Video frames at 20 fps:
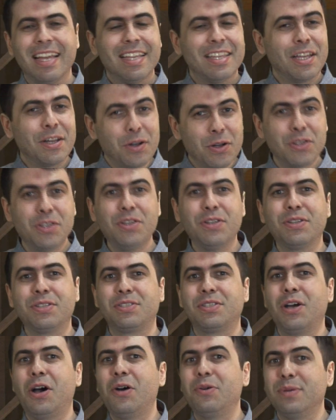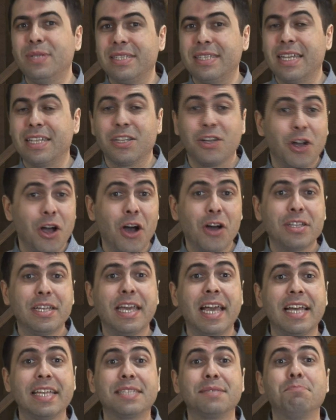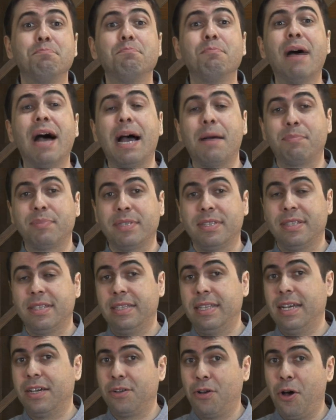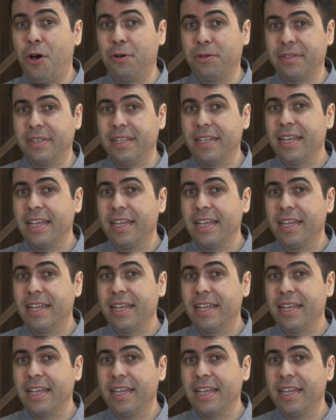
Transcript: The good news, though, is that God has mapped the road,